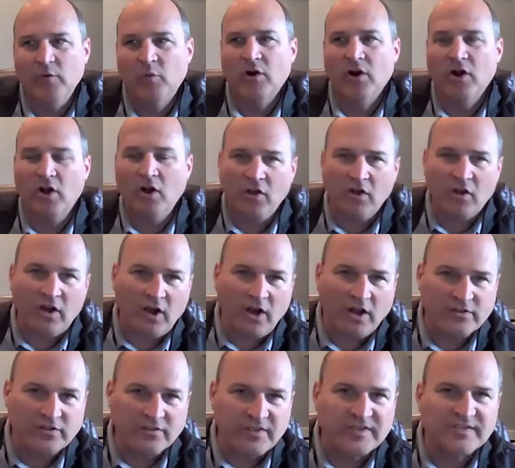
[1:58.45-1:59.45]
We're all
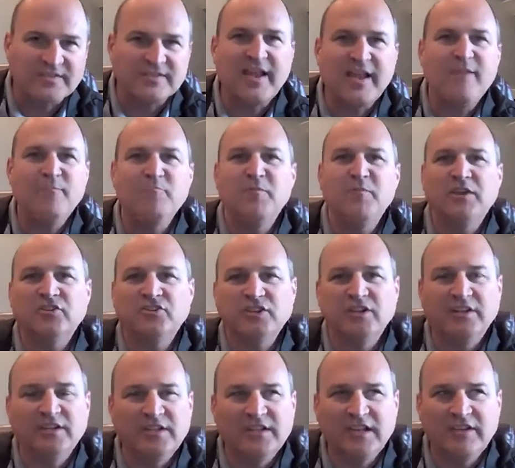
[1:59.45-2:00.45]
under the same
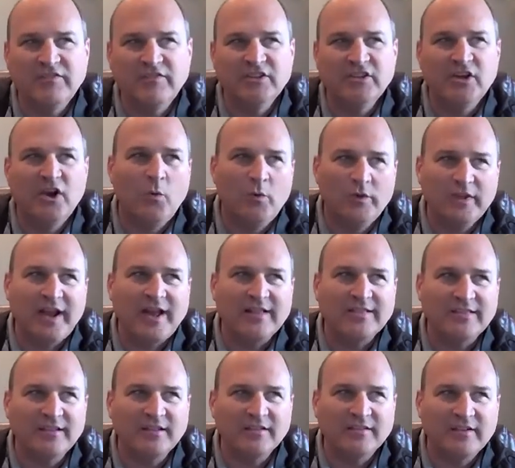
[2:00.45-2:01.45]
mission, even though we got
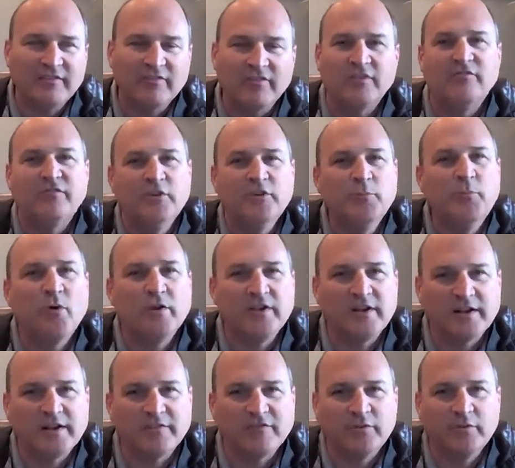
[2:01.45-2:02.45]
a little different viewpoint
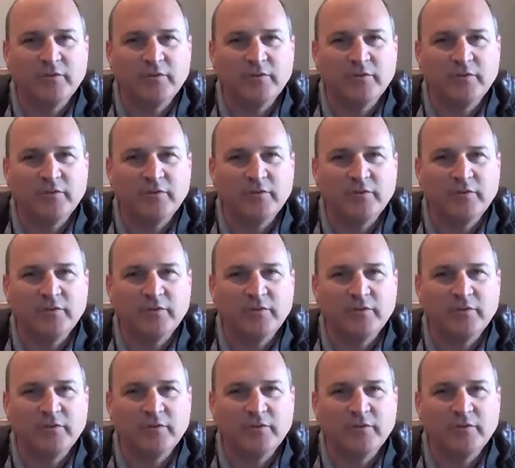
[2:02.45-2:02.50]
on a few